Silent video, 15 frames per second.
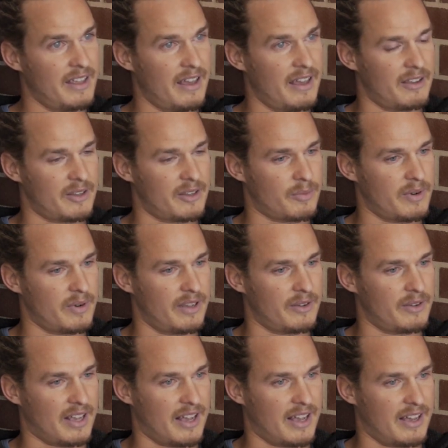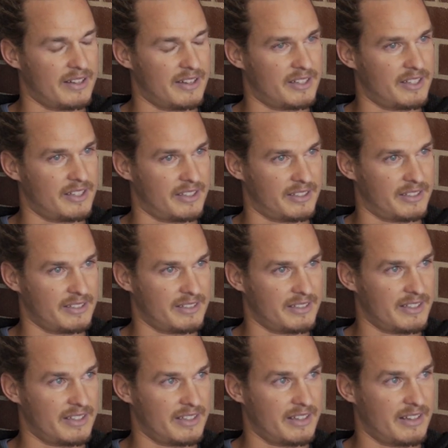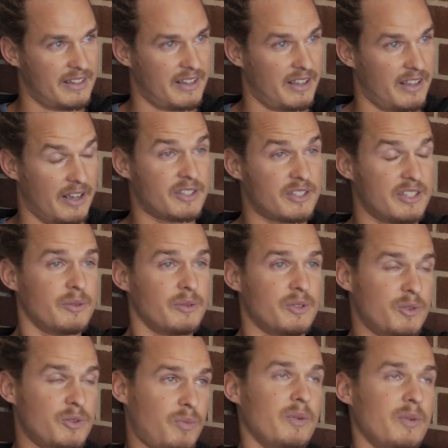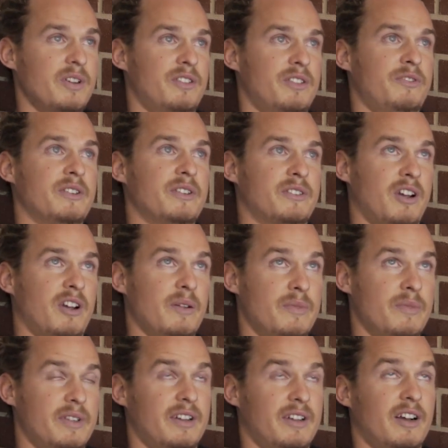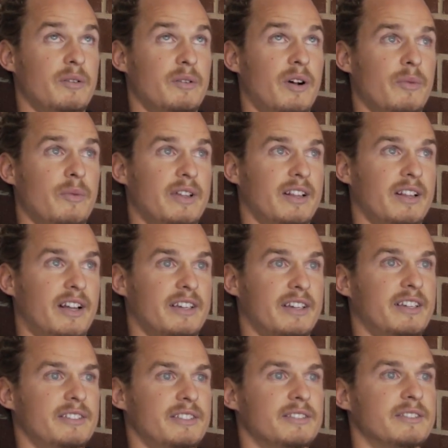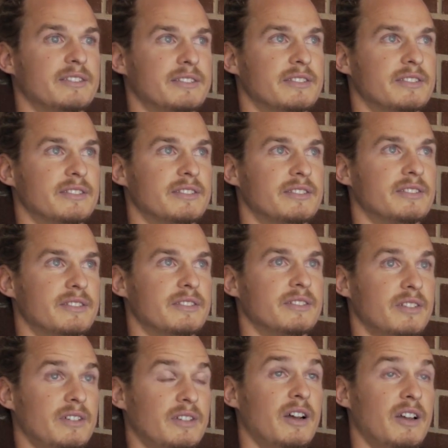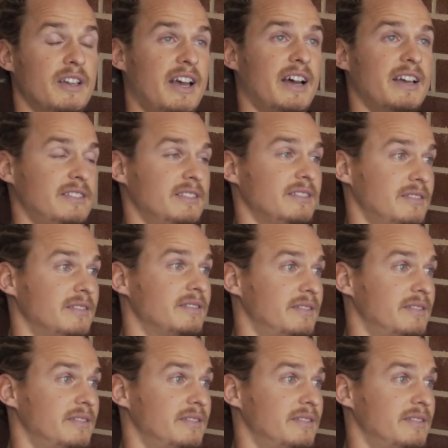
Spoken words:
yeah, it was hard to. It was just probably just the first time that I went like, okay,